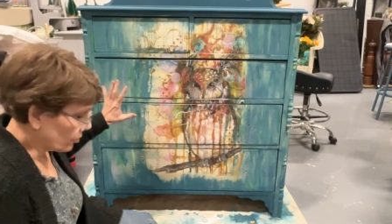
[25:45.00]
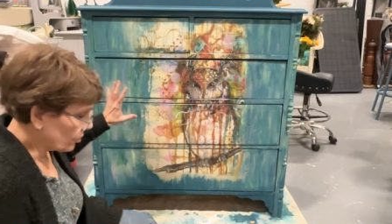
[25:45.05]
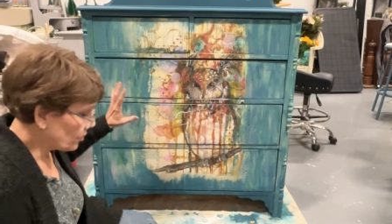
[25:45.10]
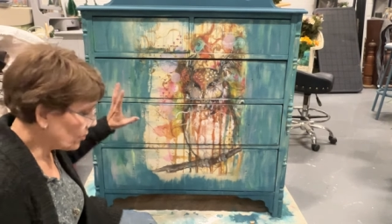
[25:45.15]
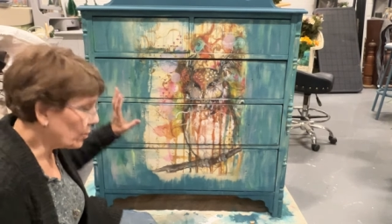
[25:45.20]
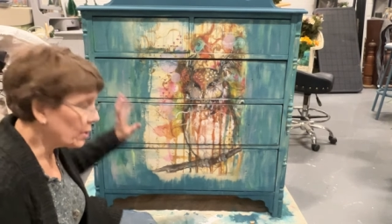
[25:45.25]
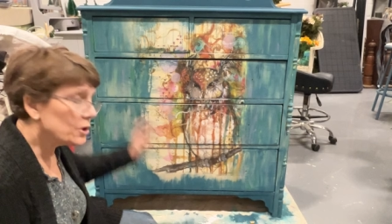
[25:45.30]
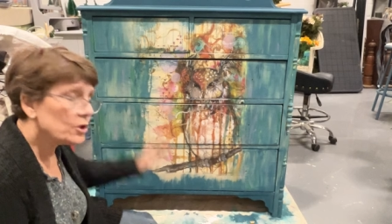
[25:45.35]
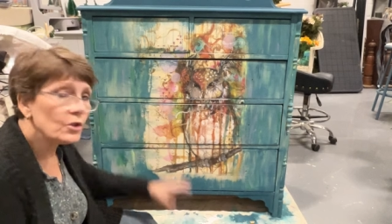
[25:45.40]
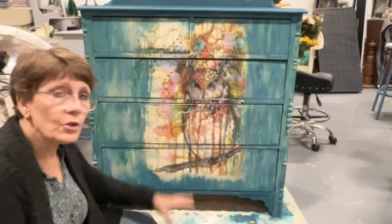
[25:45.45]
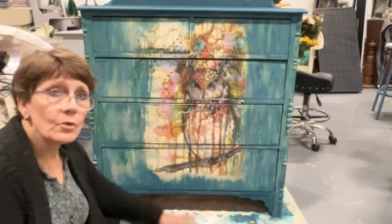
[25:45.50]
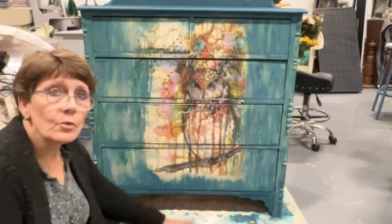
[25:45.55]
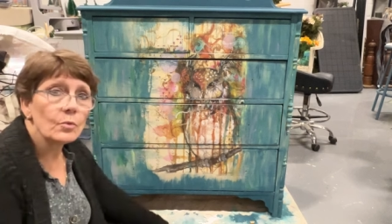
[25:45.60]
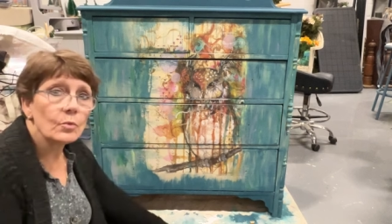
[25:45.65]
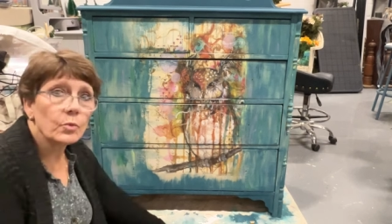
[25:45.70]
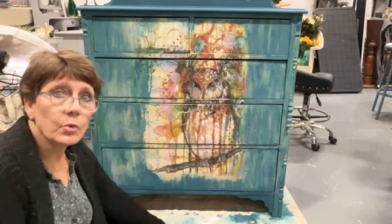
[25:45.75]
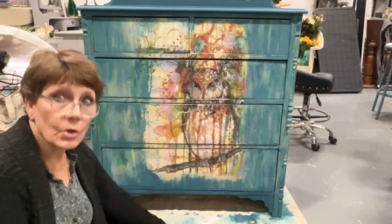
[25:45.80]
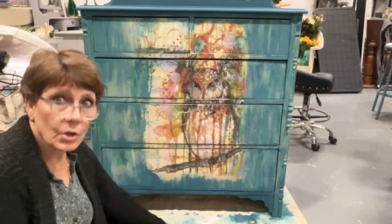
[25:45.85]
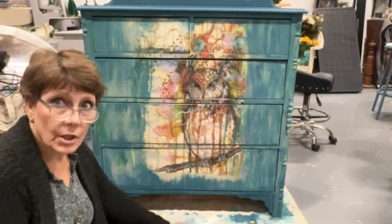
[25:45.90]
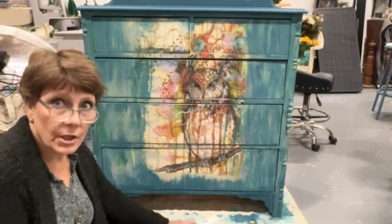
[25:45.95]
So I do
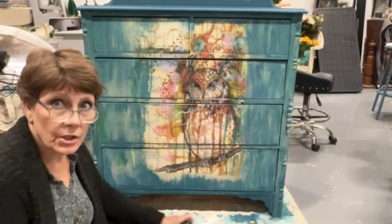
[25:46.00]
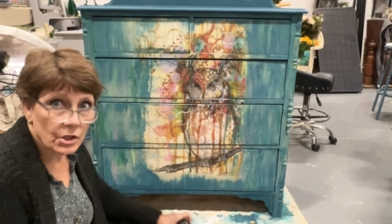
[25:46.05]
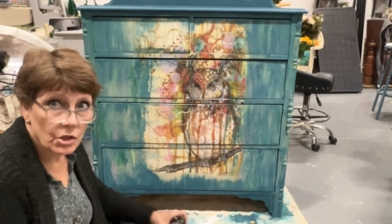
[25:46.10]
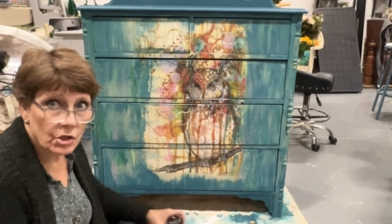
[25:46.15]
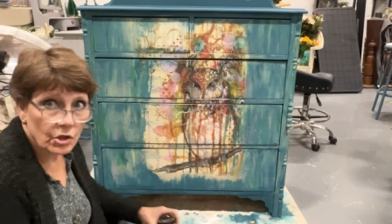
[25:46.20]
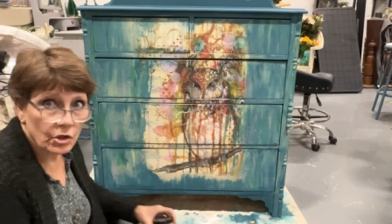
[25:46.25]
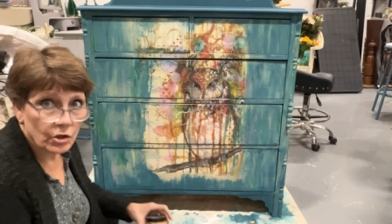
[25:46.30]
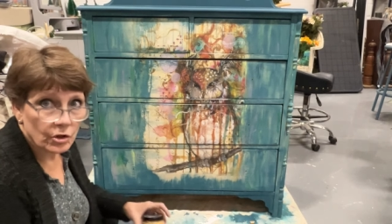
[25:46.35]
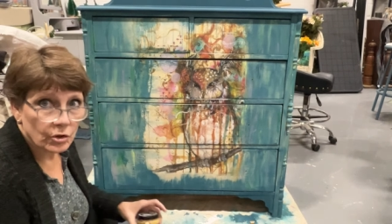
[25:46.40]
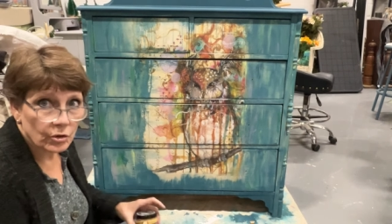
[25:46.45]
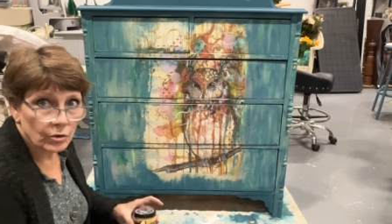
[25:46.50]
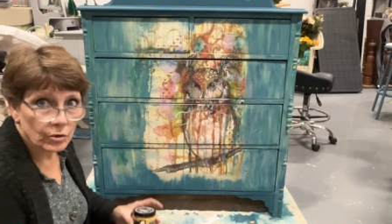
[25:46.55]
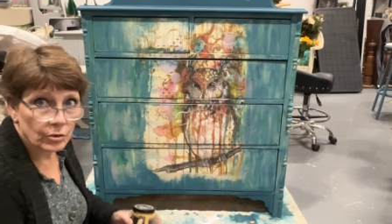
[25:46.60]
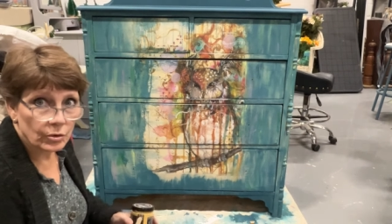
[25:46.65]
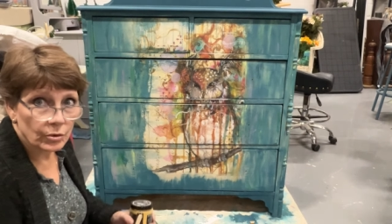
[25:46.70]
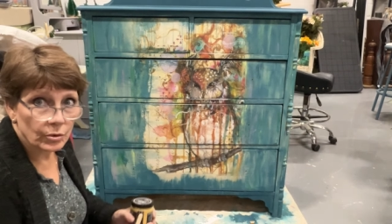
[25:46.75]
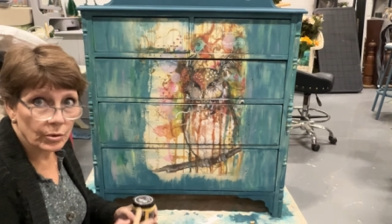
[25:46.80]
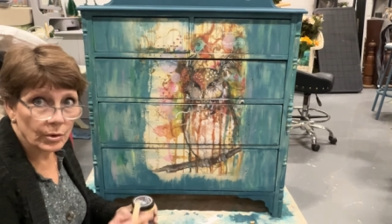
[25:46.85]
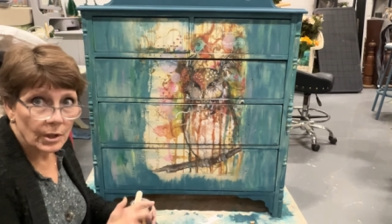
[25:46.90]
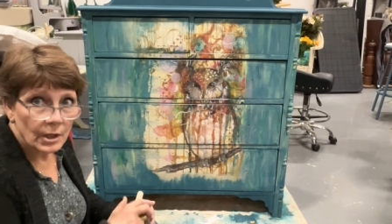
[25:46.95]
want
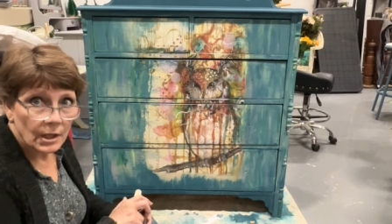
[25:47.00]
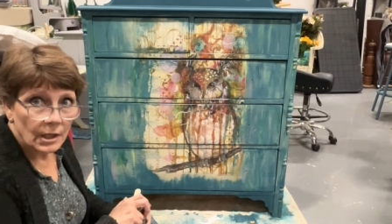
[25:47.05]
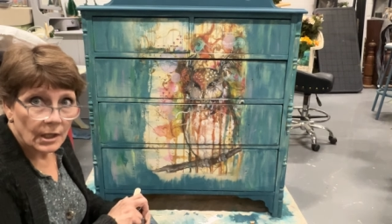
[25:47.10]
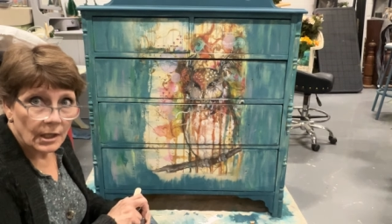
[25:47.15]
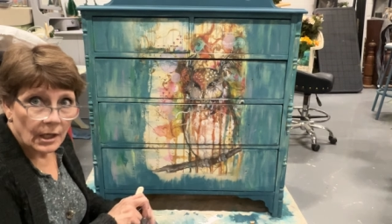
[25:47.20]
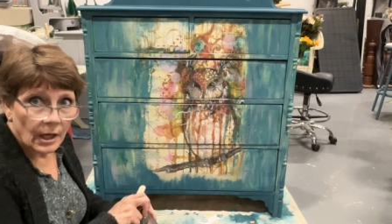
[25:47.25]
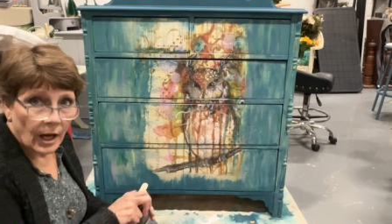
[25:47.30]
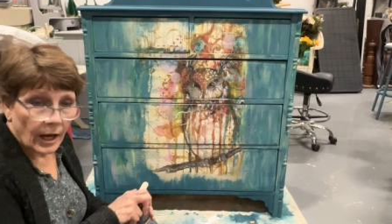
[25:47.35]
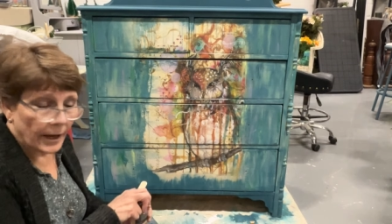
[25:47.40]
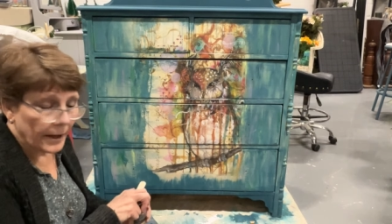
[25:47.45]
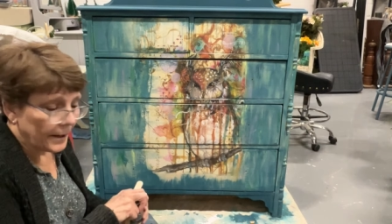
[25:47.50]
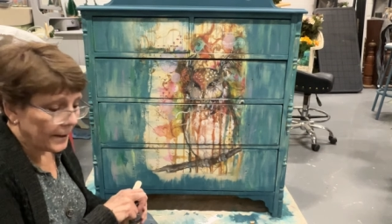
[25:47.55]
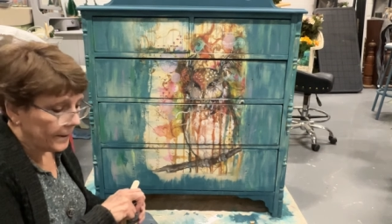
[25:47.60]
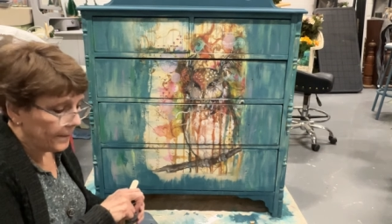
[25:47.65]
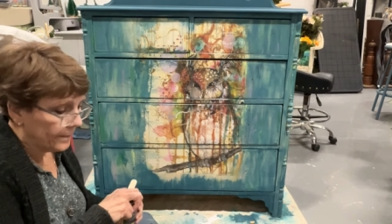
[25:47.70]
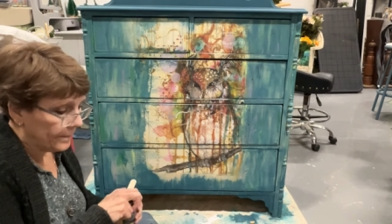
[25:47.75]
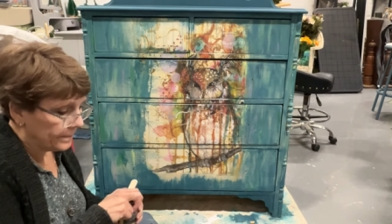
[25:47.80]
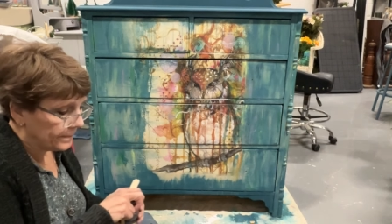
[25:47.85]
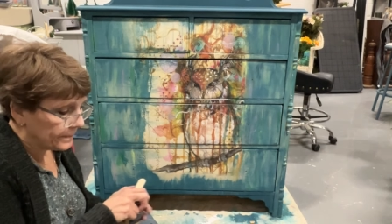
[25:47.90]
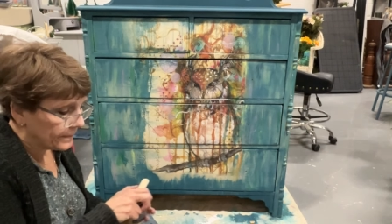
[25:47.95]
to
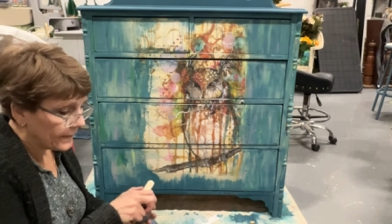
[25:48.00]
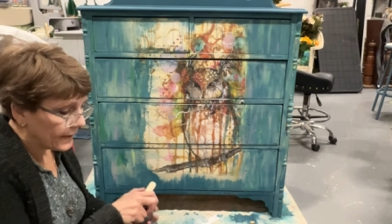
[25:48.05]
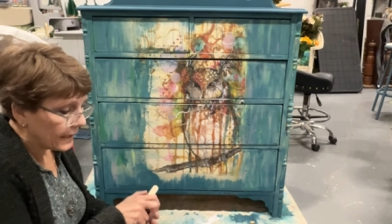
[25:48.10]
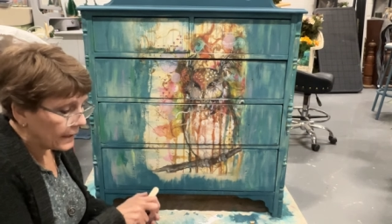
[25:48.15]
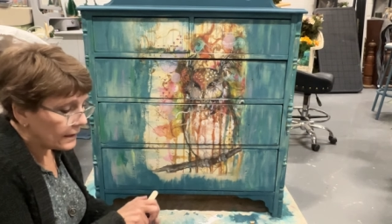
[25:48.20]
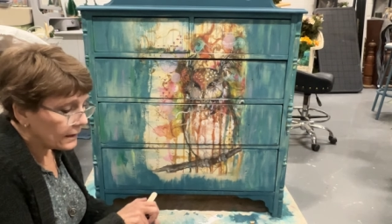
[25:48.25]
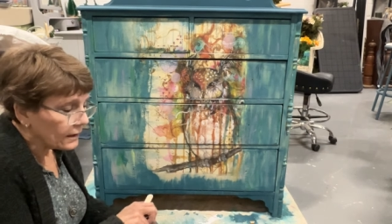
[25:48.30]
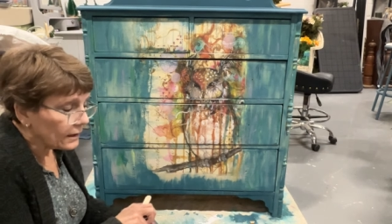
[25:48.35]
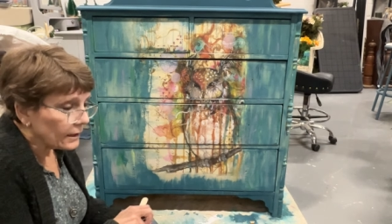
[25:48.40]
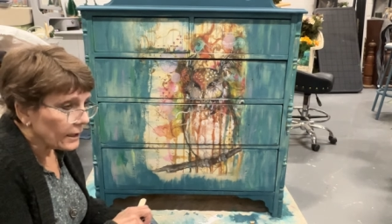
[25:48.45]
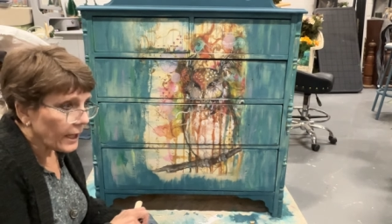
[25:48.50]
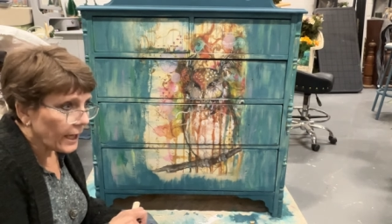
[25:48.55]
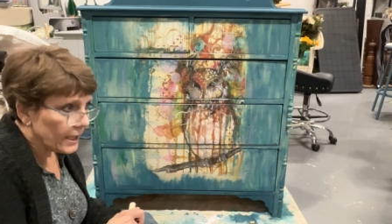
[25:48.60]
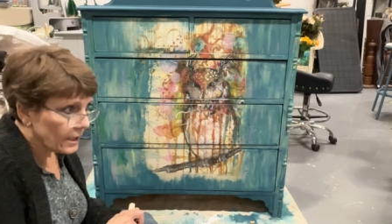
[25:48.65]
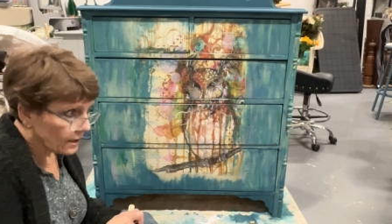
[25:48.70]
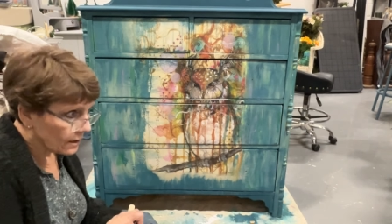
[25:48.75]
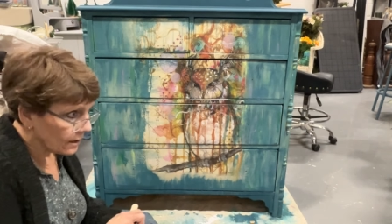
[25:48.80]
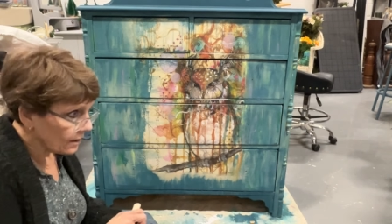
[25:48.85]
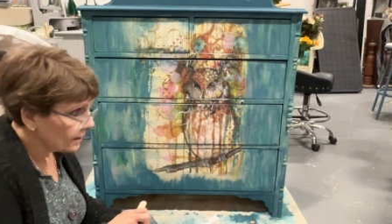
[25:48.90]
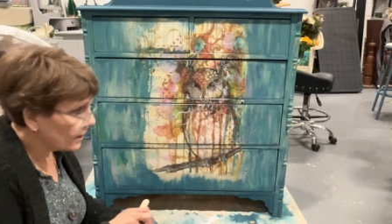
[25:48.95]
um,
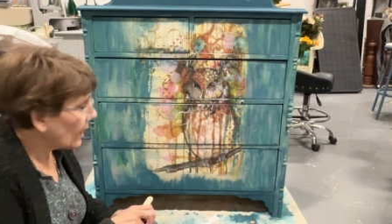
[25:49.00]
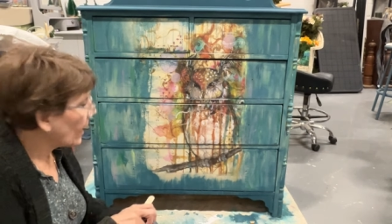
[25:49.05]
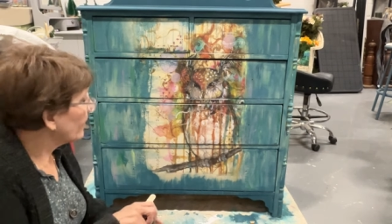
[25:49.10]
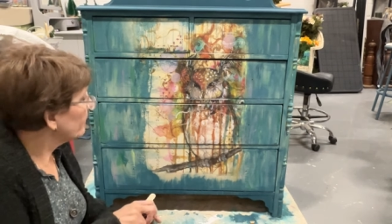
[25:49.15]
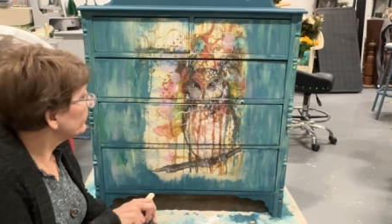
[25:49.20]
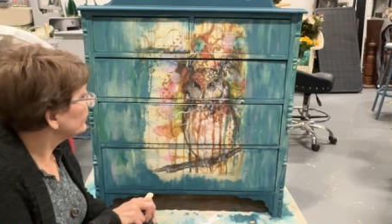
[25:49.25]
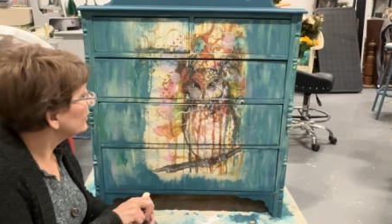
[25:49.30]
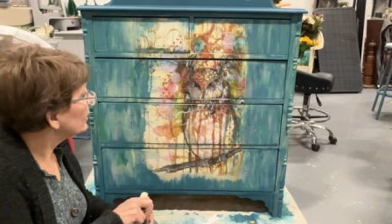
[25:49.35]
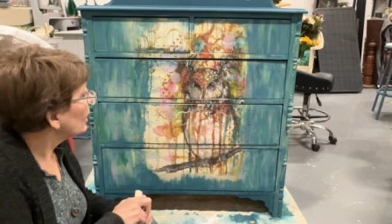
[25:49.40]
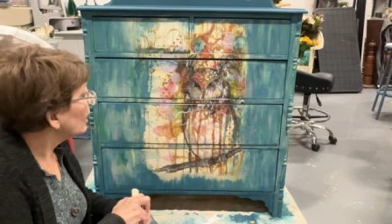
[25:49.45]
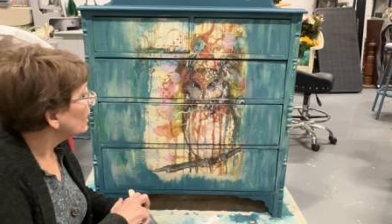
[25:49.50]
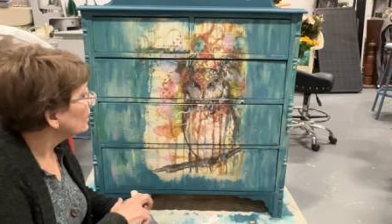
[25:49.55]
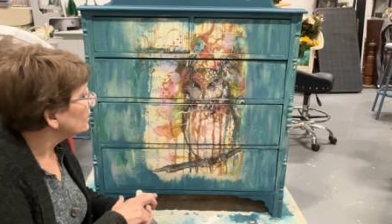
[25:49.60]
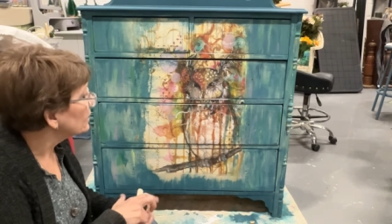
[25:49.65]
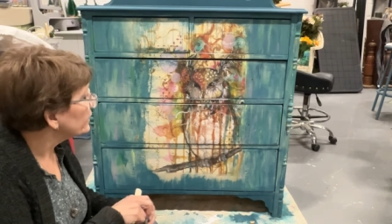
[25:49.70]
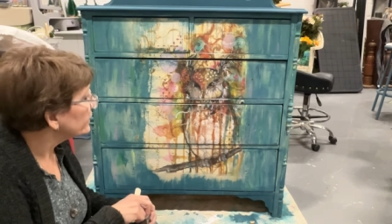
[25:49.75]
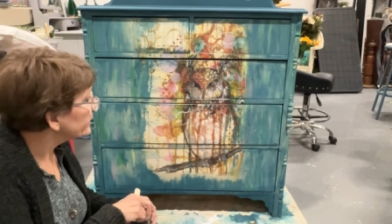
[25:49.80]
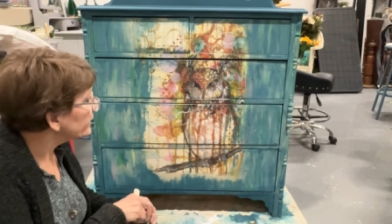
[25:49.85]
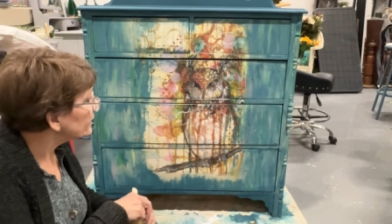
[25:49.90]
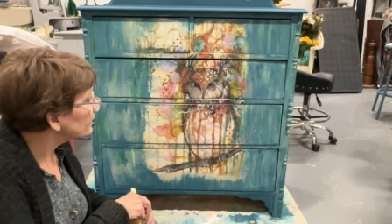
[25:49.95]
lighten it up a
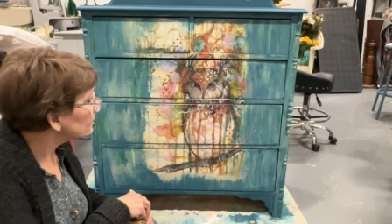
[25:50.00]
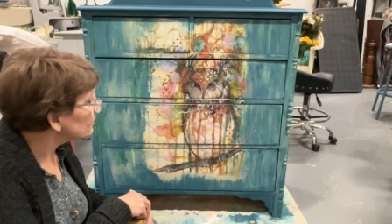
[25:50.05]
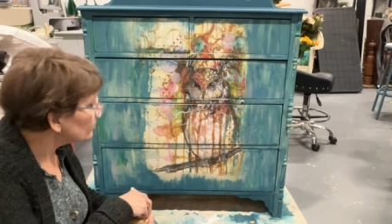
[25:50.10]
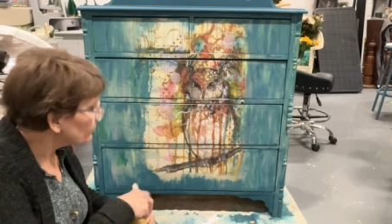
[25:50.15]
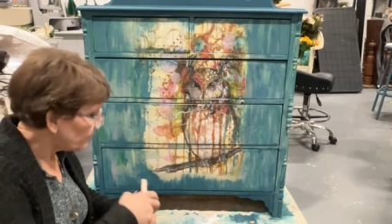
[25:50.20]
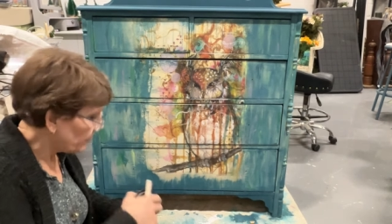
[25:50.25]
little